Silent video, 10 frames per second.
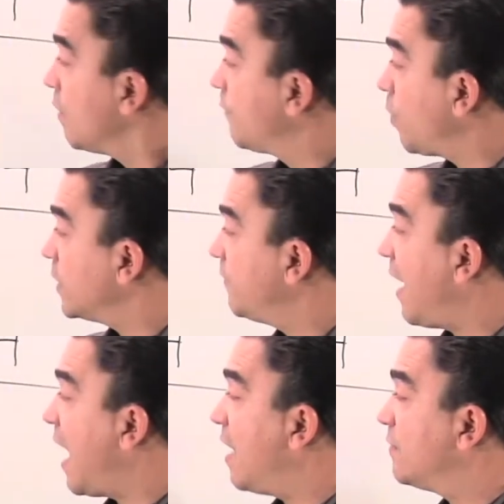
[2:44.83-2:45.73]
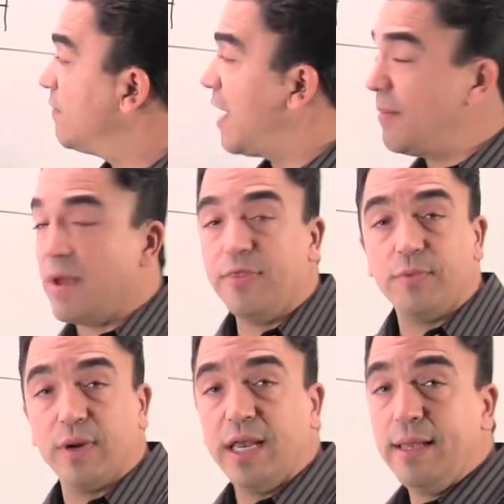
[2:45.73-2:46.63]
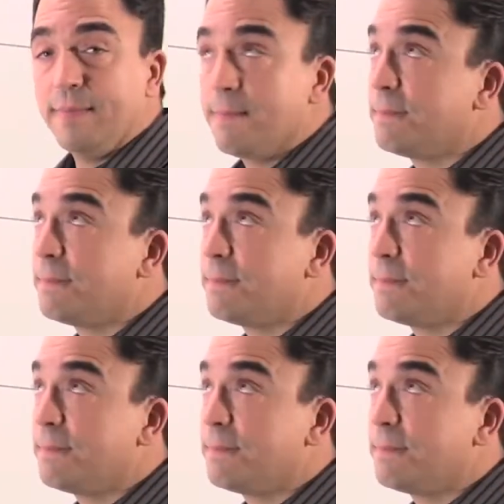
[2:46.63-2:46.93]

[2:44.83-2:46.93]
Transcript: 45 divided by 3,